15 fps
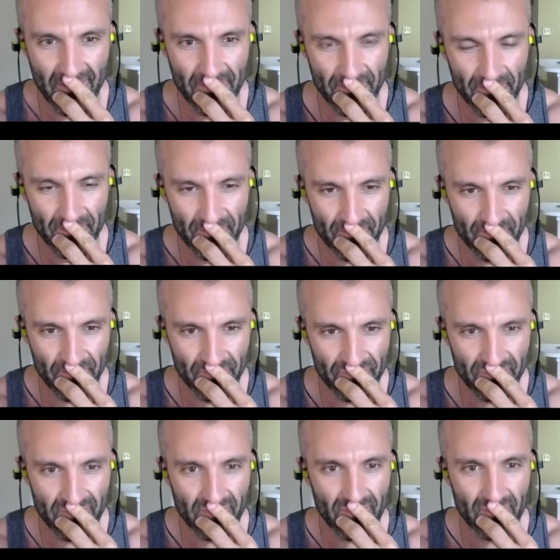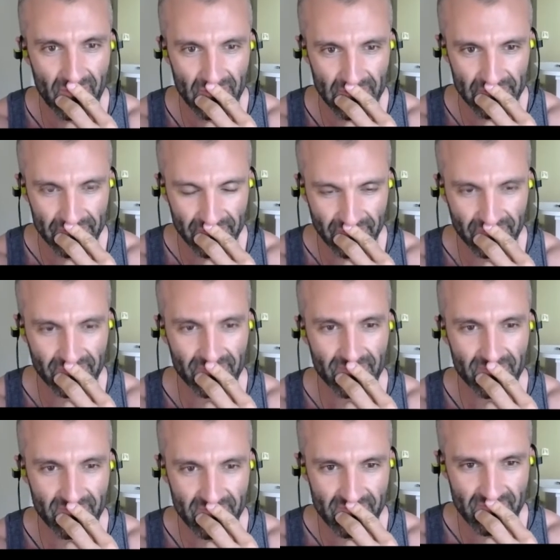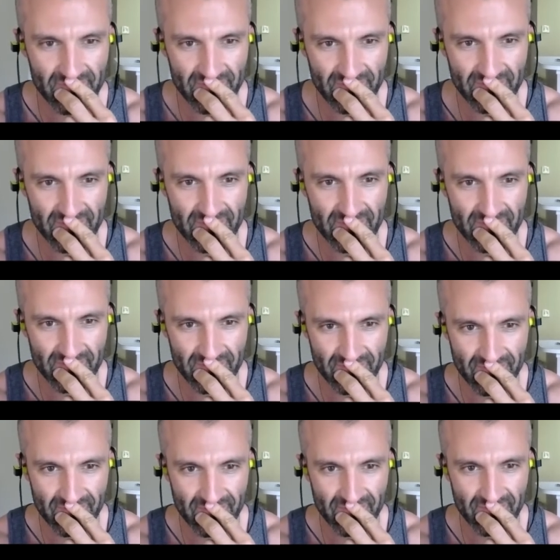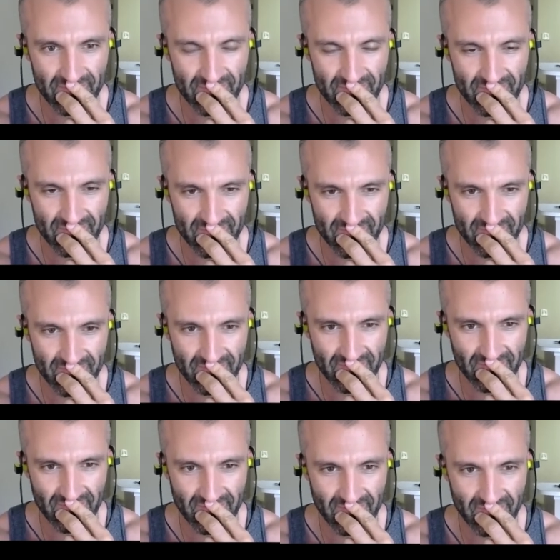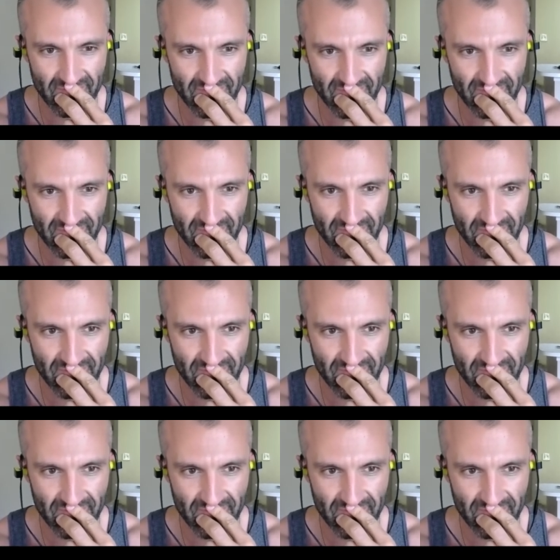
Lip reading: [no speech]